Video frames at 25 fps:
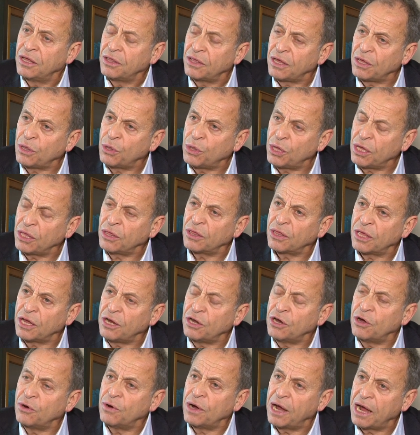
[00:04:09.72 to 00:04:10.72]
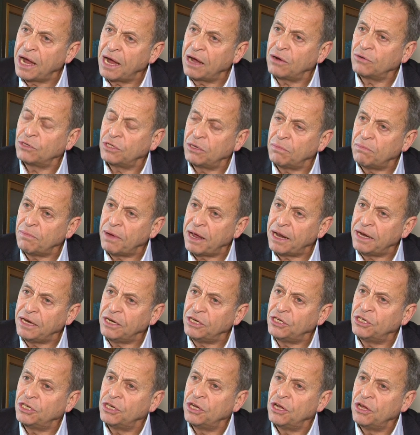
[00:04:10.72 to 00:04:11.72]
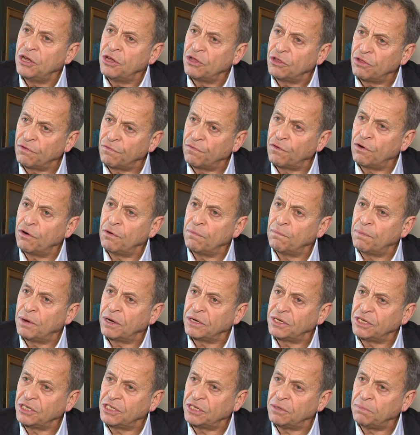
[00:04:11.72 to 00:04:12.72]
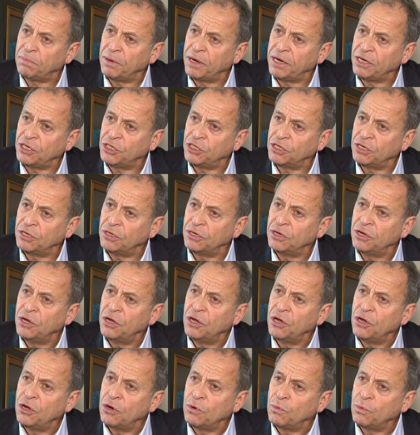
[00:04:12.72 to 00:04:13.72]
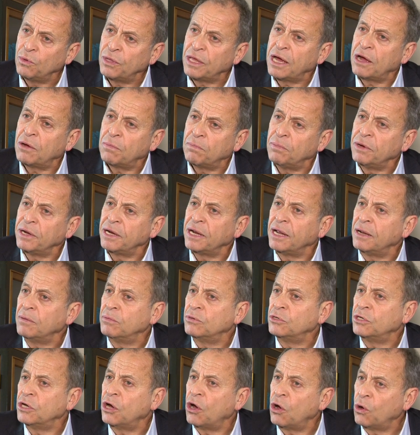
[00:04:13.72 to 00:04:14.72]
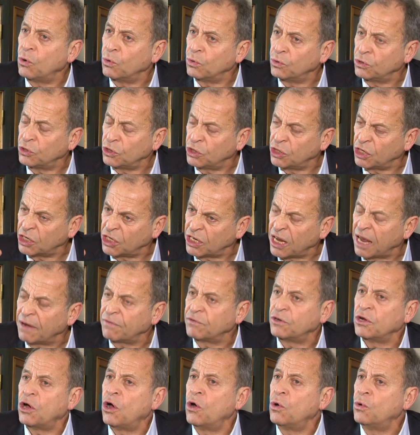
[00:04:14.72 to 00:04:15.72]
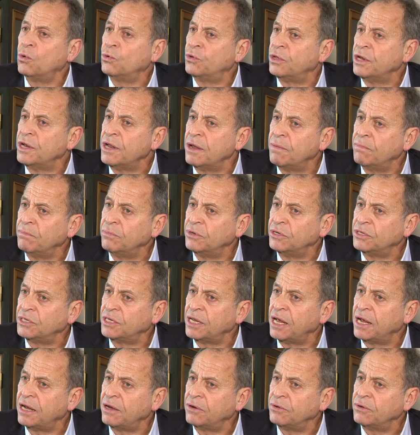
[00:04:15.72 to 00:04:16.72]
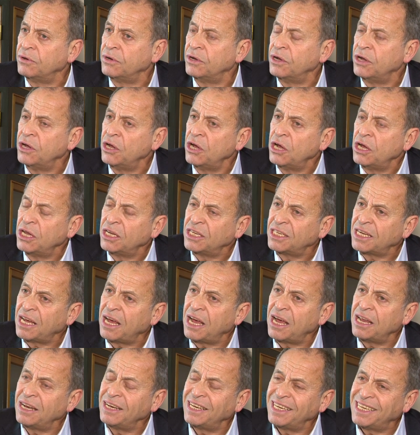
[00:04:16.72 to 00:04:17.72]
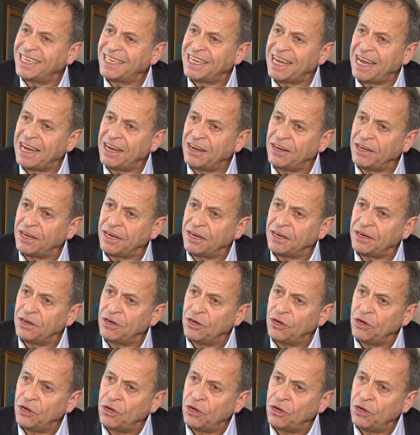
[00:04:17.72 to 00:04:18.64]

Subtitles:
They think they know how to manage the foreign participation without being able to have to hold the numbers down. So understanding